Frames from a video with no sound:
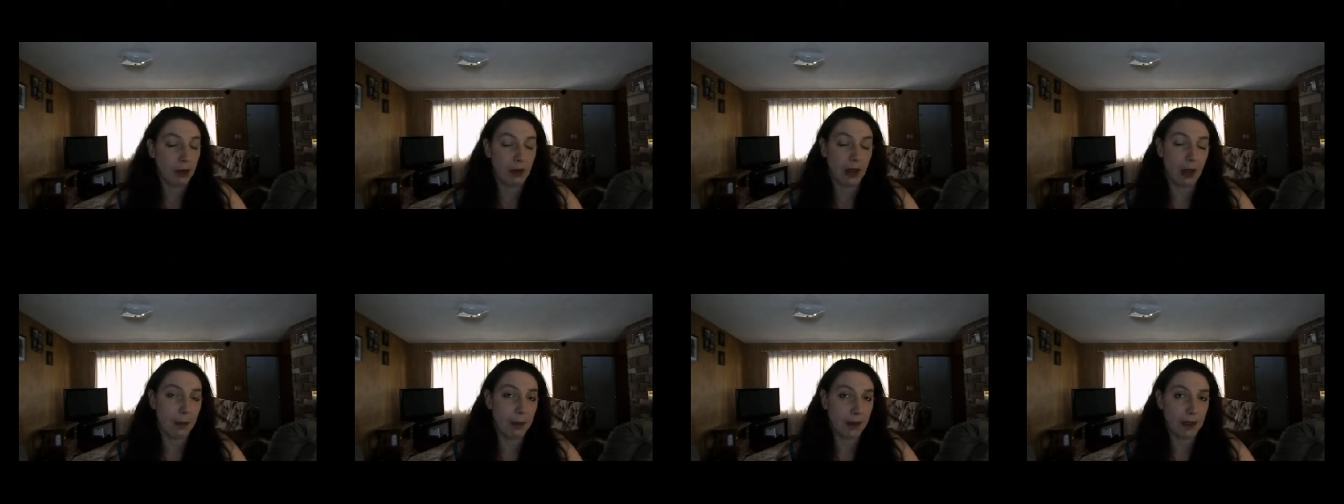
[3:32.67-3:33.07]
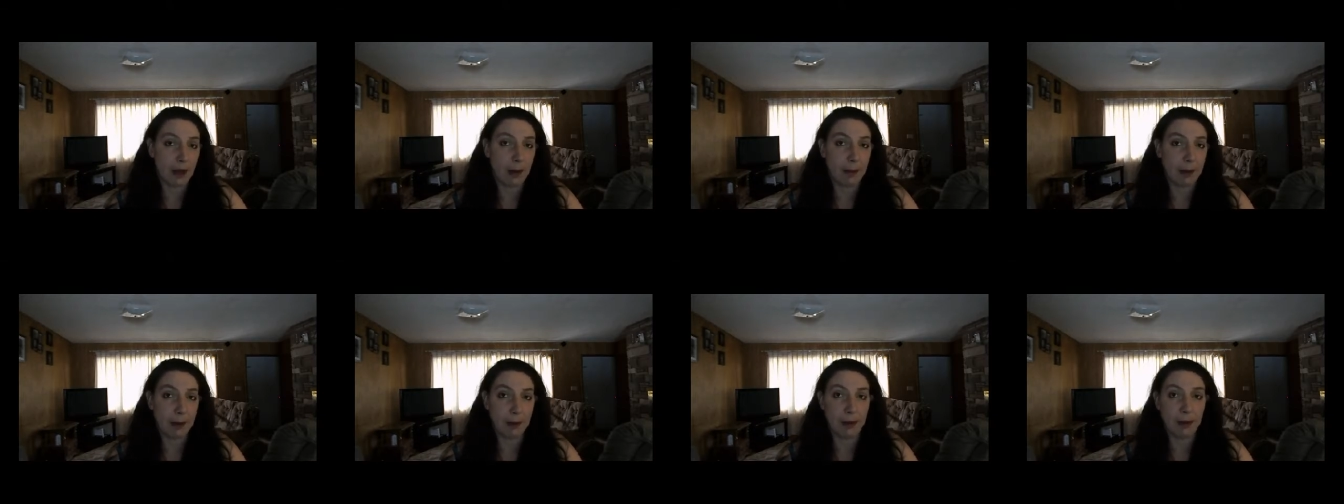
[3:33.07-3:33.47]
They'll put
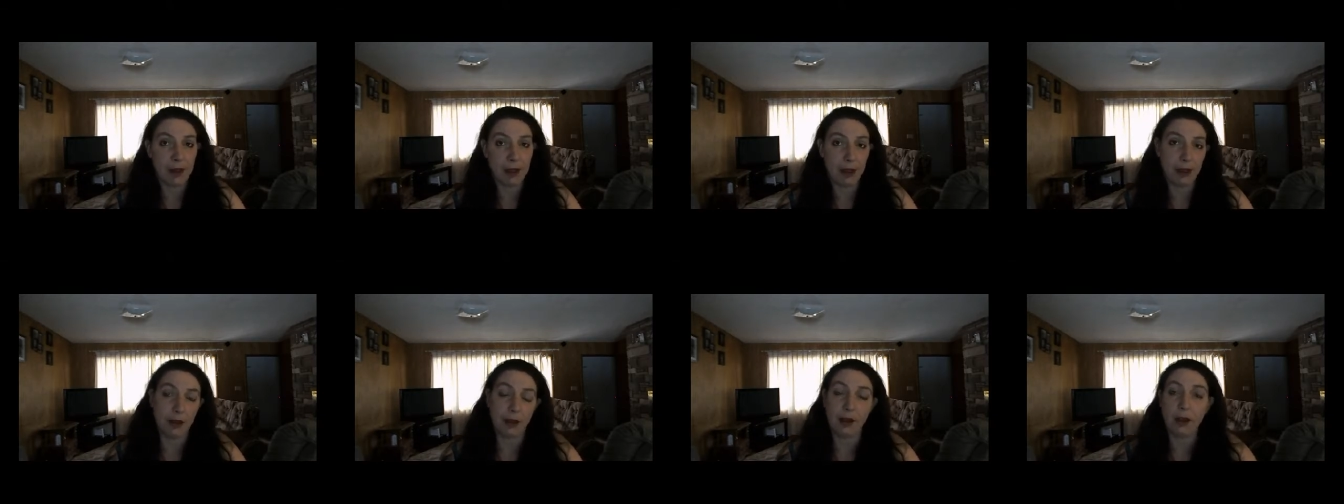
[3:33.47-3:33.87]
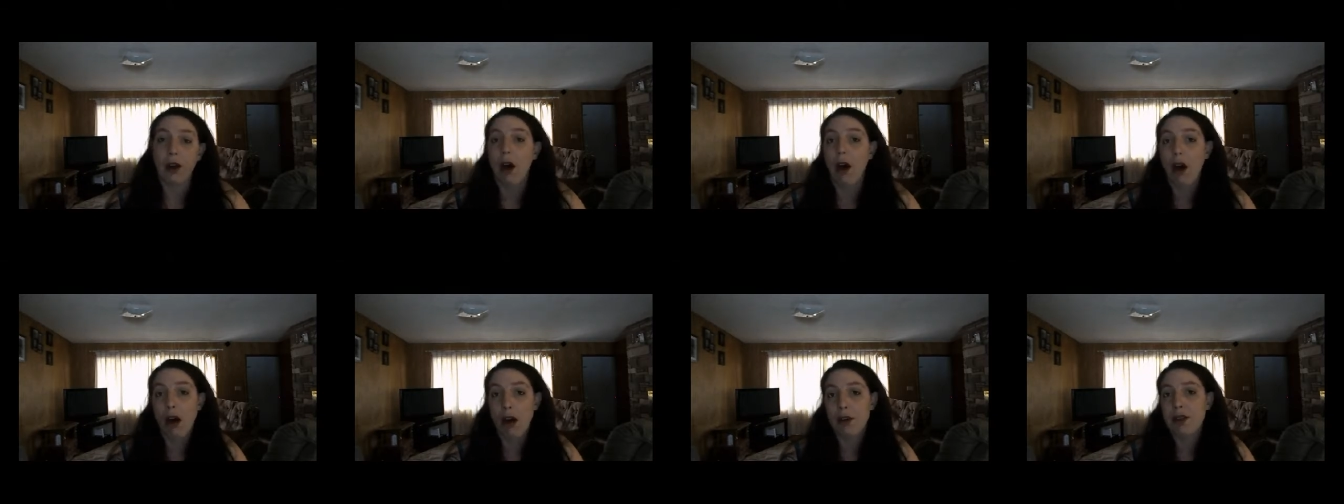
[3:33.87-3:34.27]
down people that you could
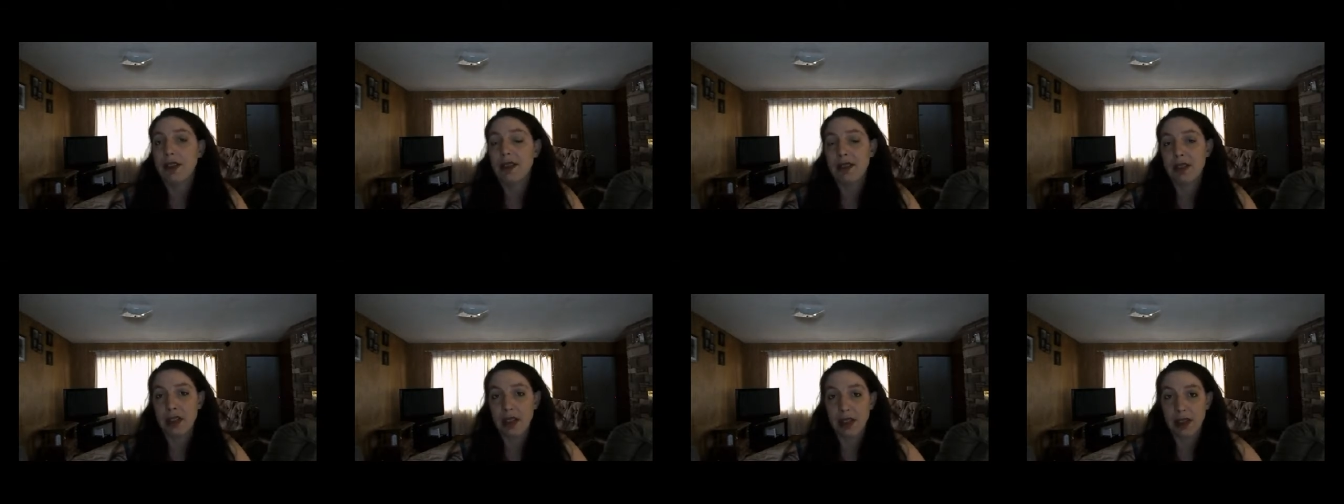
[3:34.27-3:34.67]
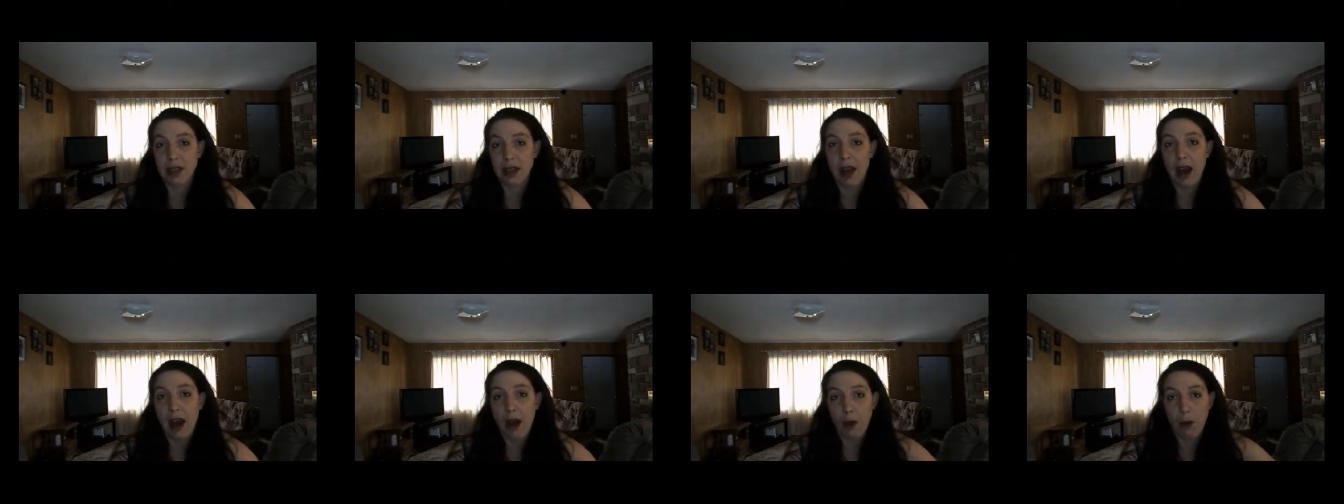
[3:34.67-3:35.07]
call to
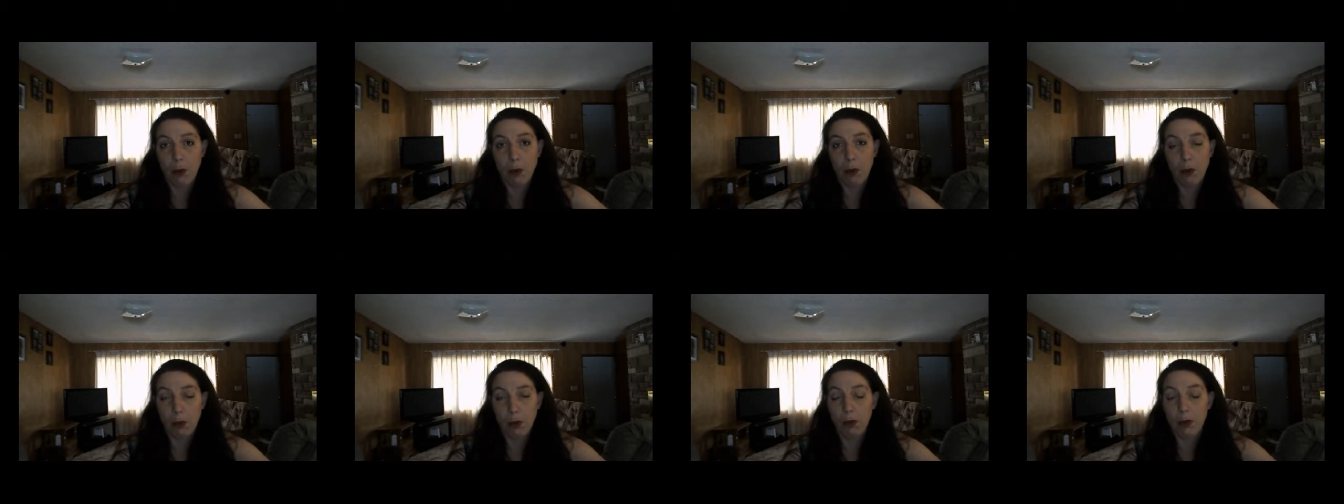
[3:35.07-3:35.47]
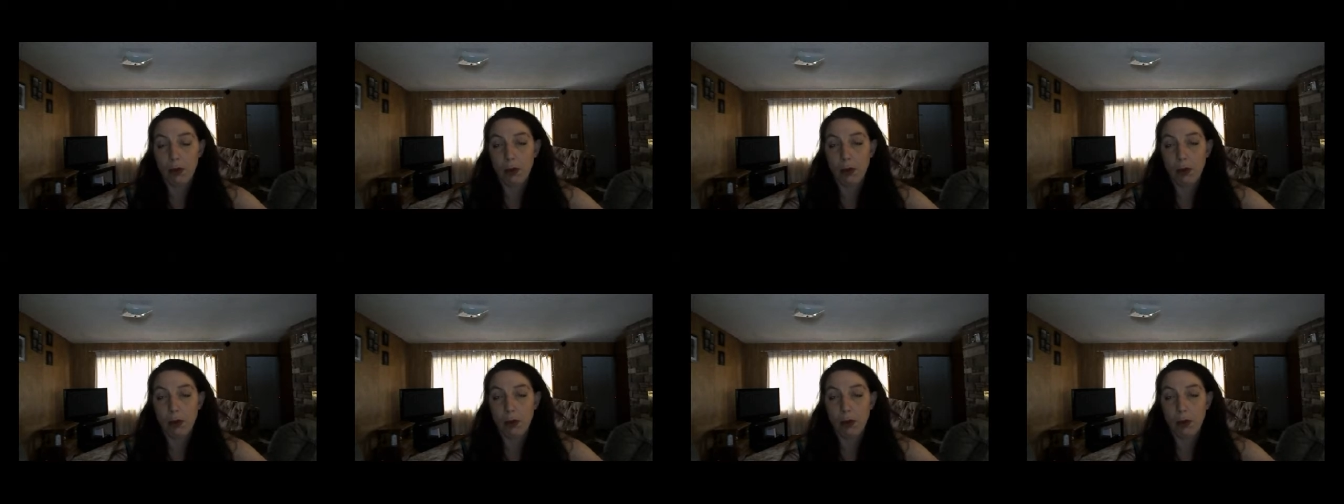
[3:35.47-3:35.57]
see how